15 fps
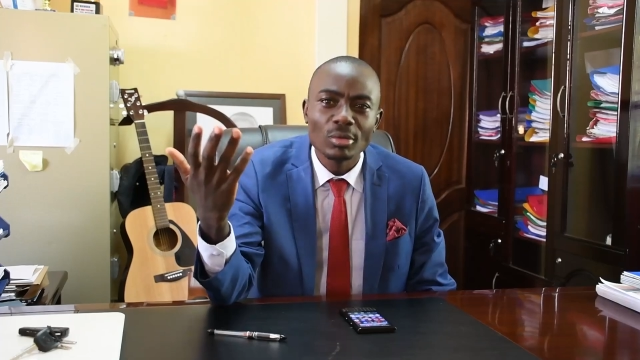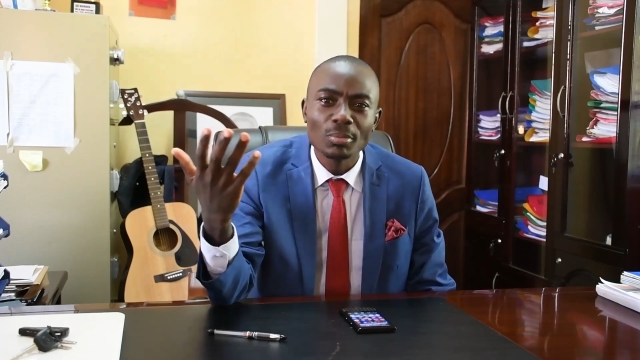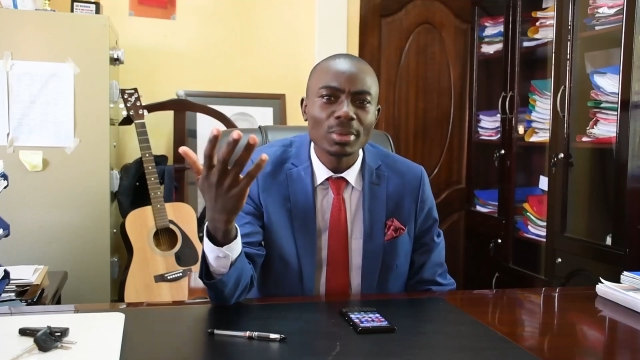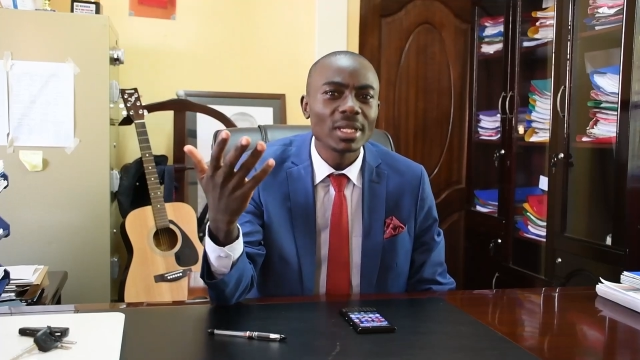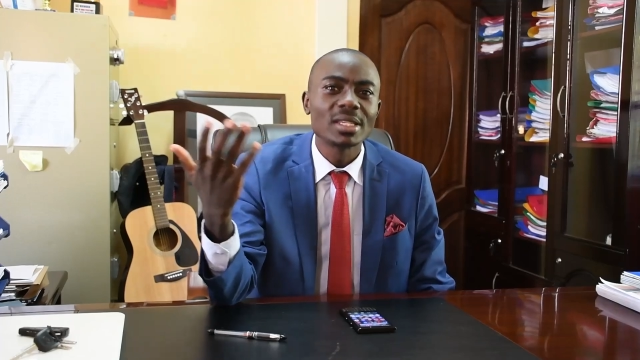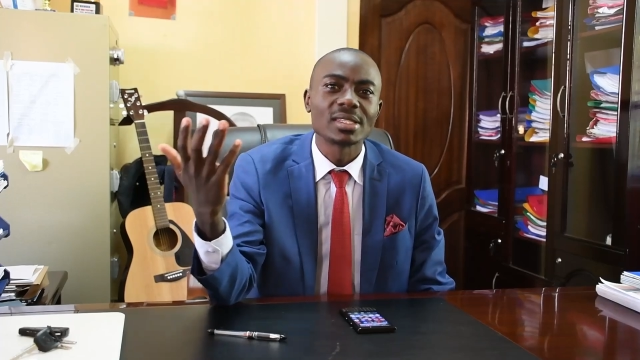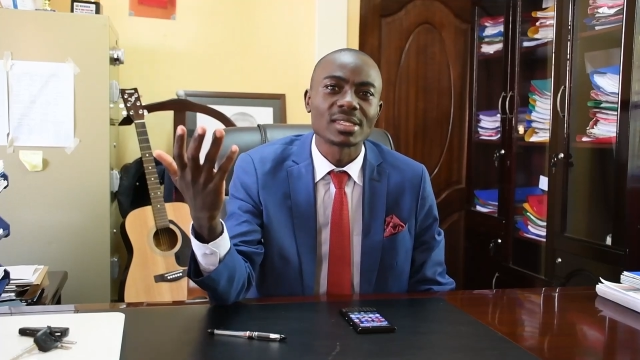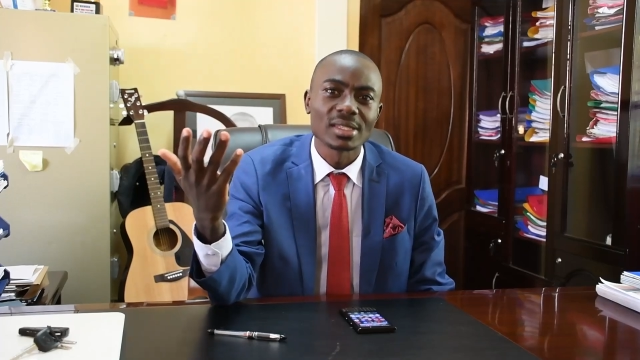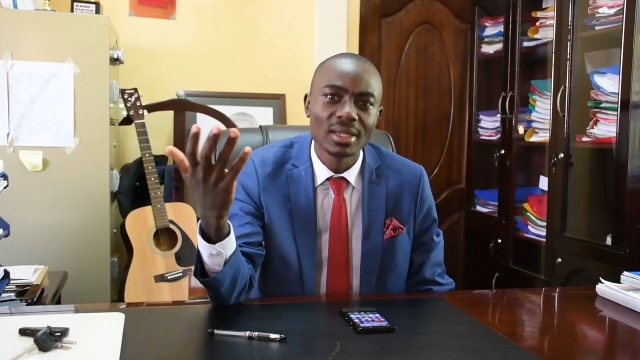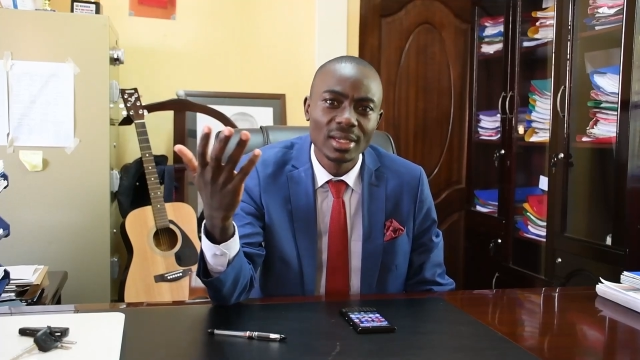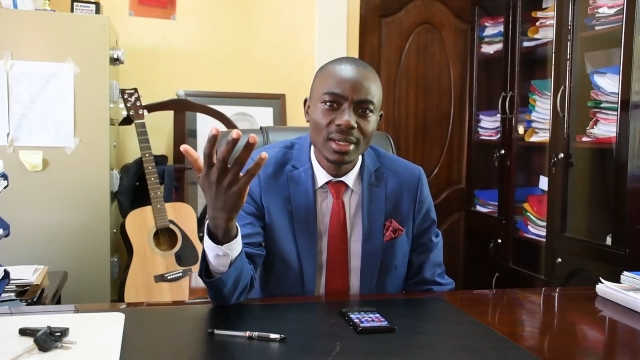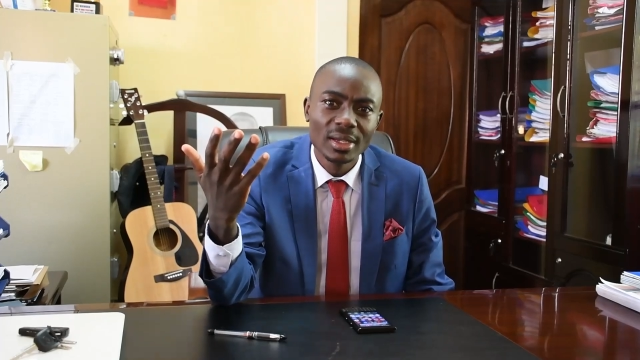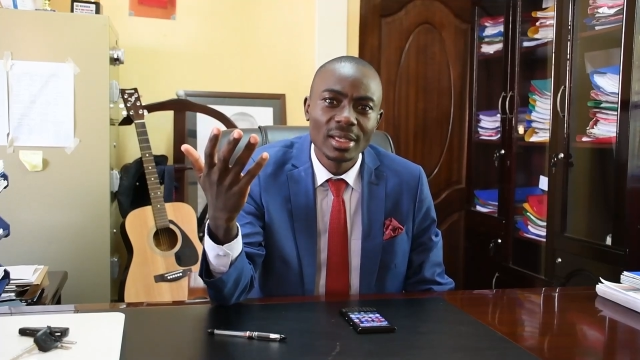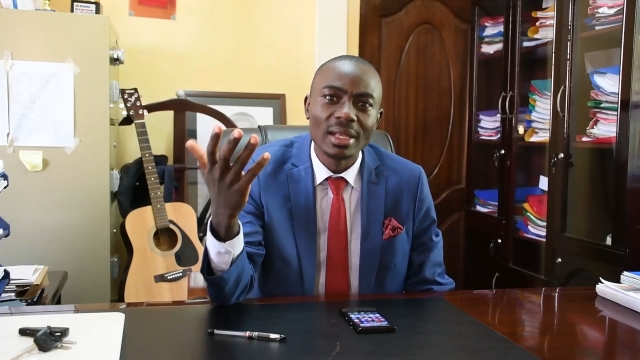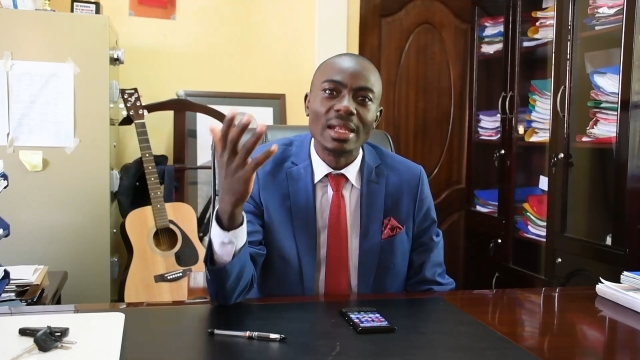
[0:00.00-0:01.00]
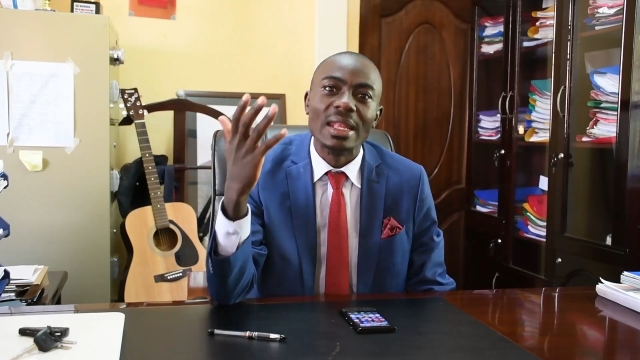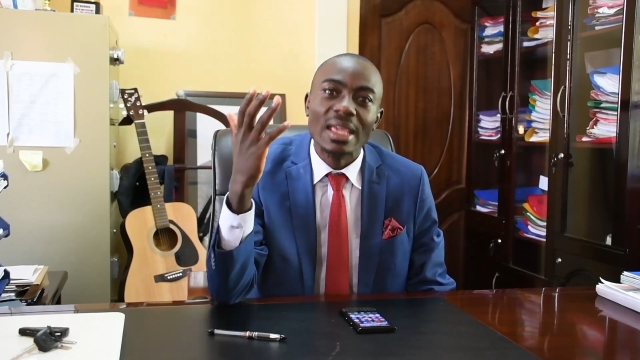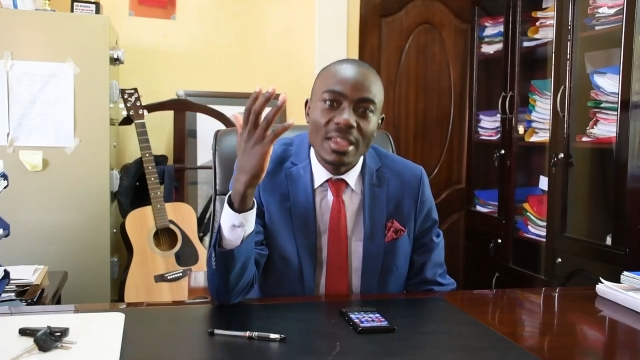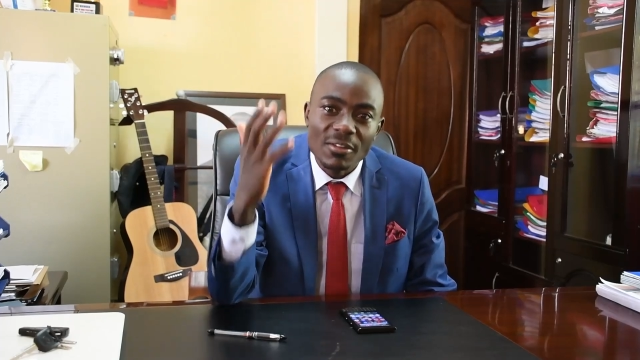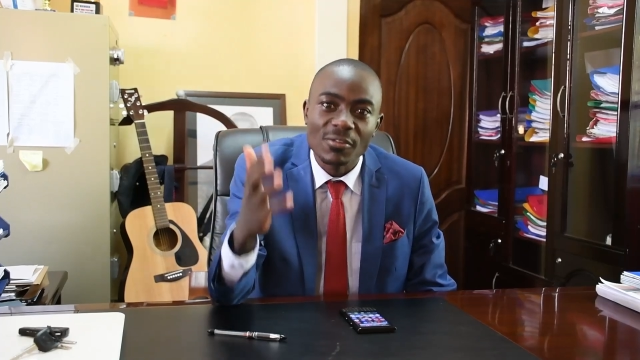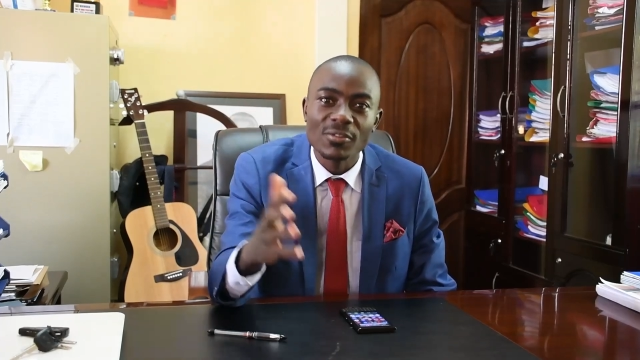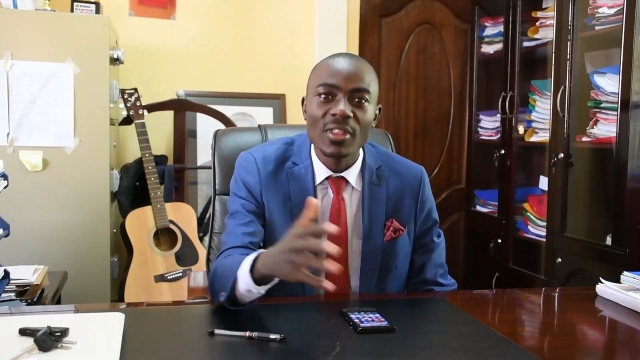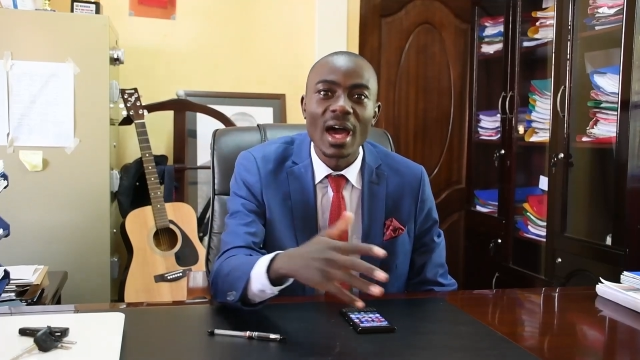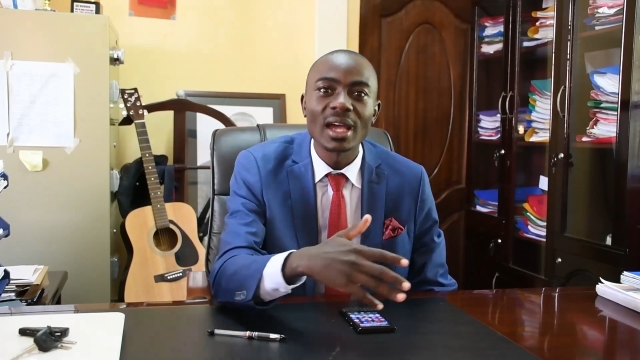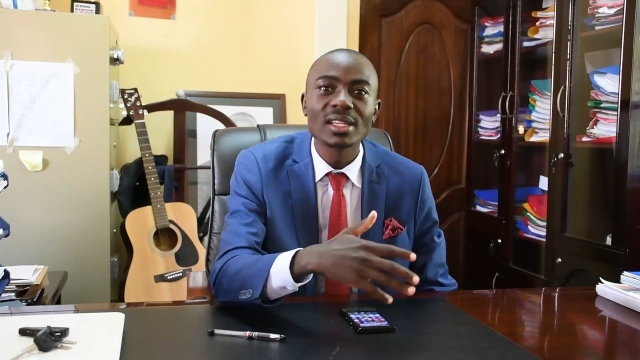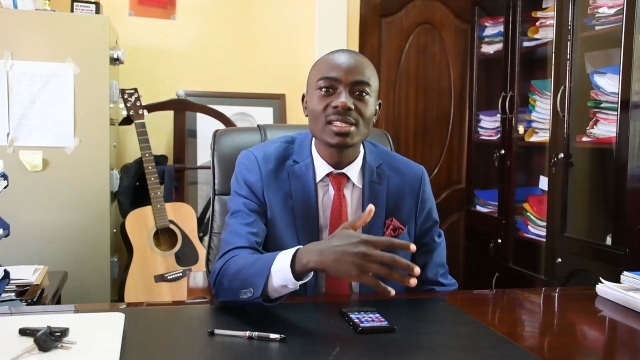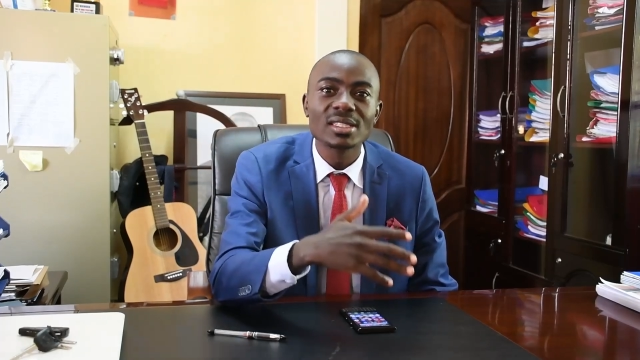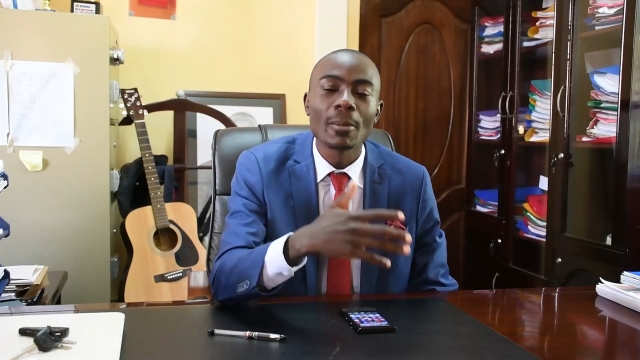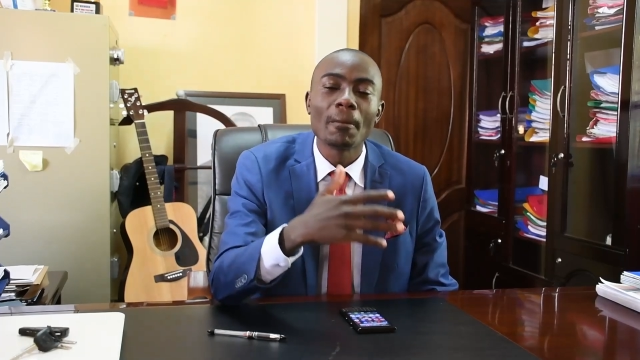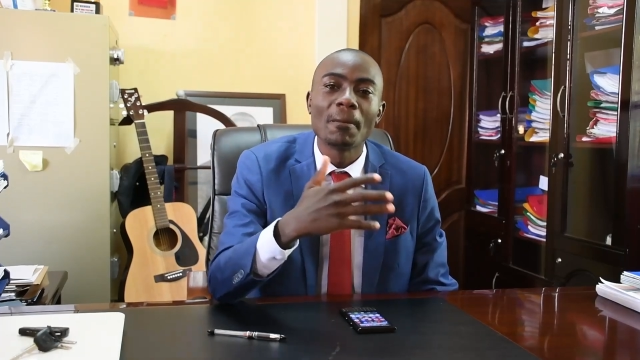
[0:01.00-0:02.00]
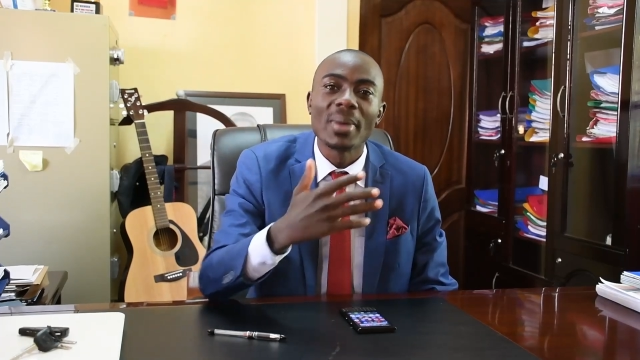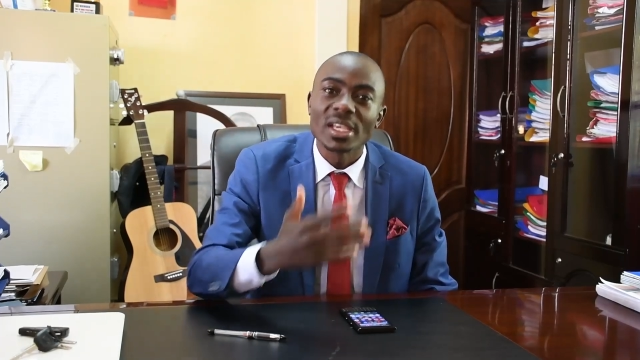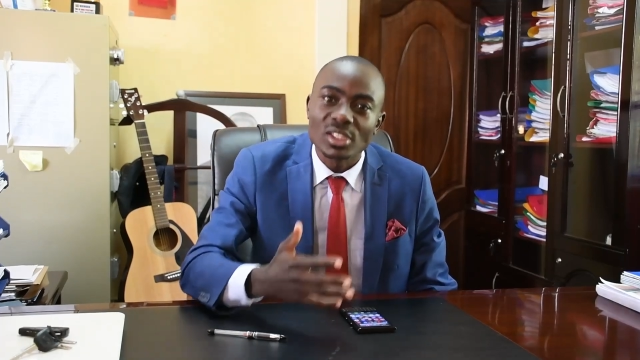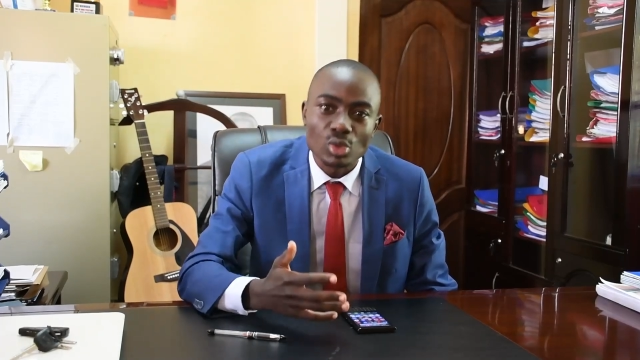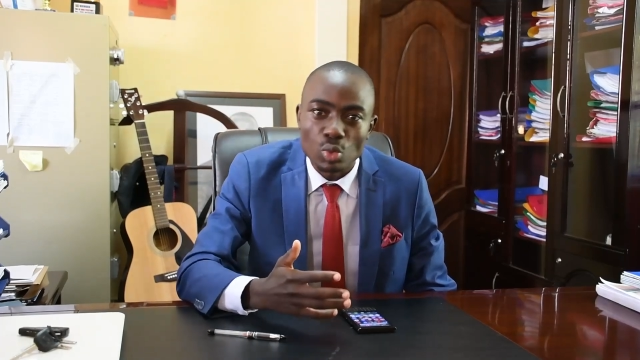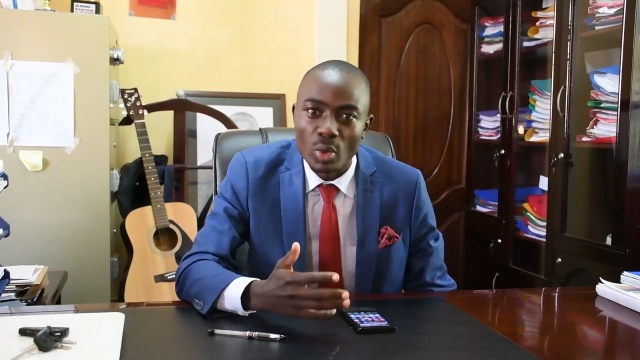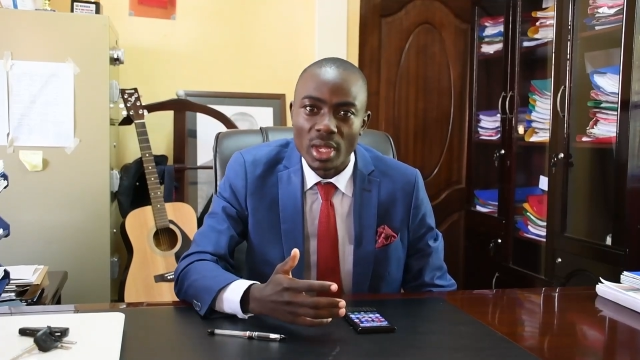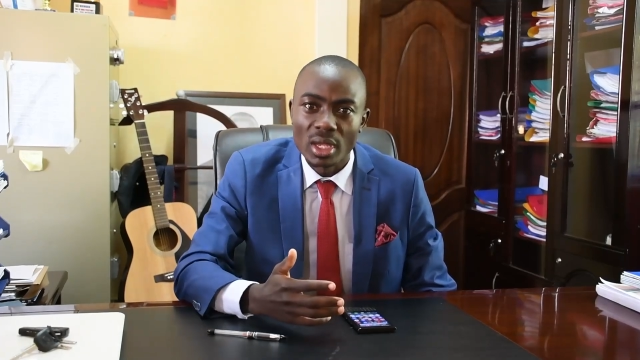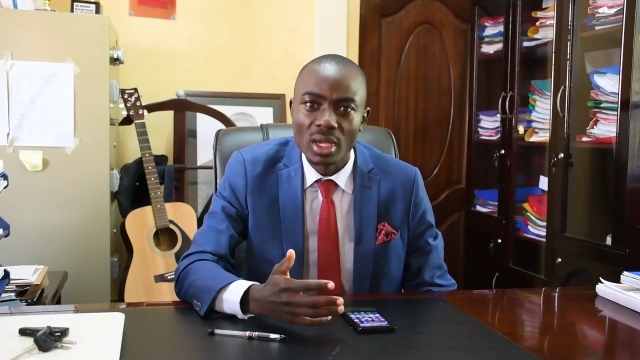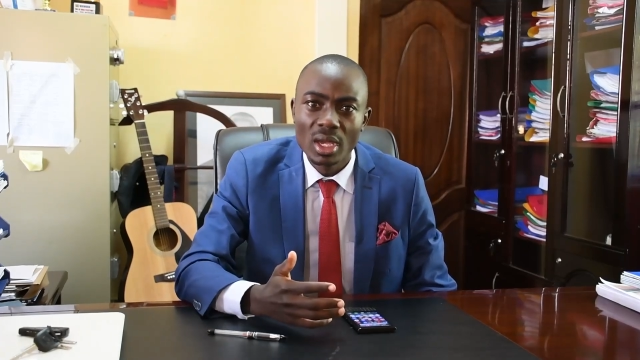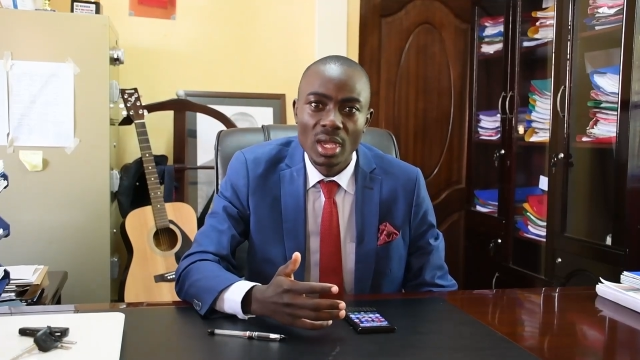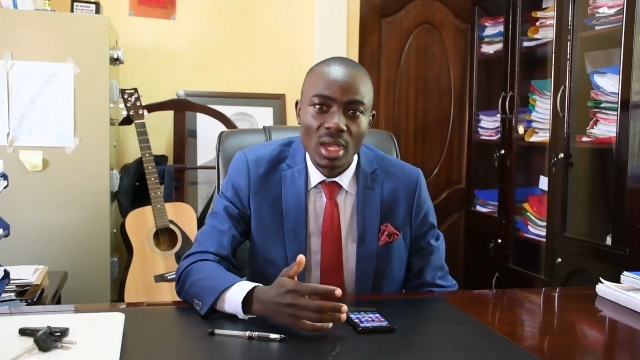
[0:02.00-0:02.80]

Please leave. That is the best way.